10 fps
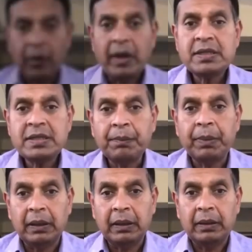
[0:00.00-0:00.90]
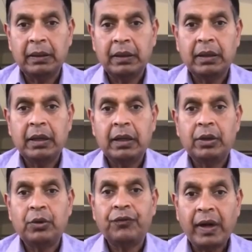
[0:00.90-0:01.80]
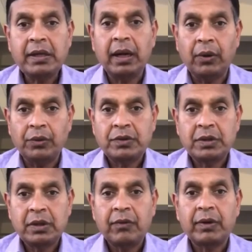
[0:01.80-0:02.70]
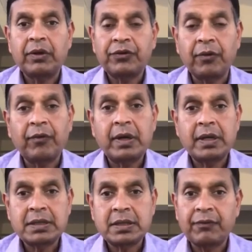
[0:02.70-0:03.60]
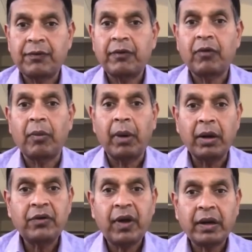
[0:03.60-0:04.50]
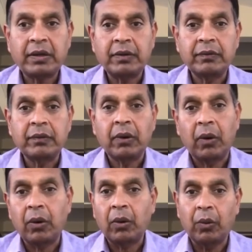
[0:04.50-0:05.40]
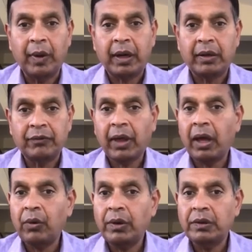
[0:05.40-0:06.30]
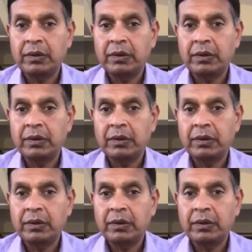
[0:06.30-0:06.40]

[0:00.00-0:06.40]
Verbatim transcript: very simple to find out whether someone is suffering from underactive or overactive thyroid.